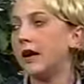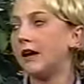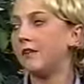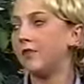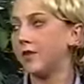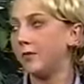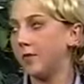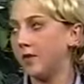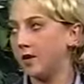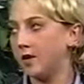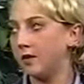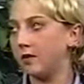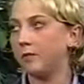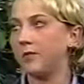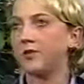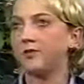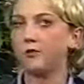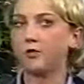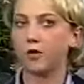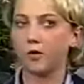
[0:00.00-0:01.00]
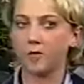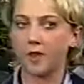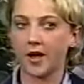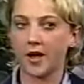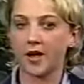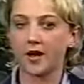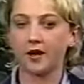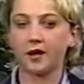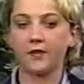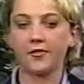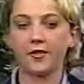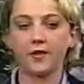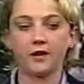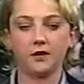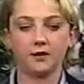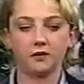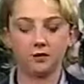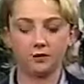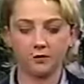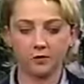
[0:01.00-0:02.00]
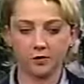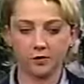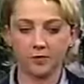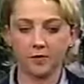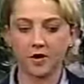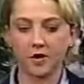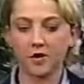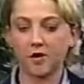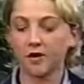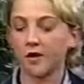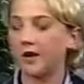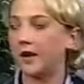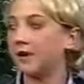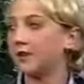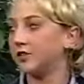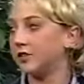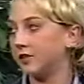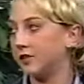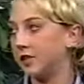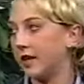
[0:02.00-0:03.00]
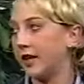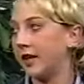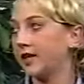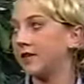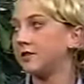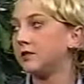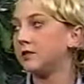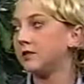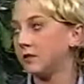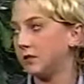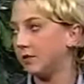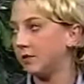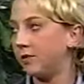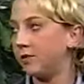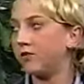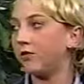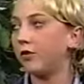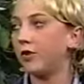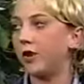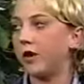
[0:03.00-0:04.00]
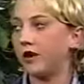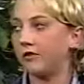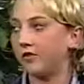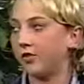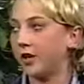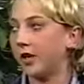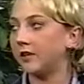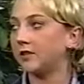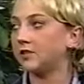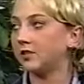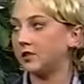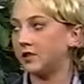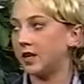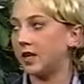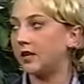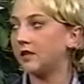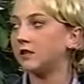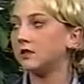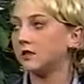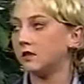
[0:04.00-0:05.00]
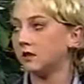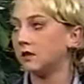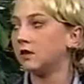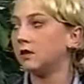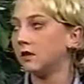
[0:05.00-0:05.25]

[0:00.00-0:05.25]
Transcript: every meal before bed, and then depending on exercise, before and after exercise.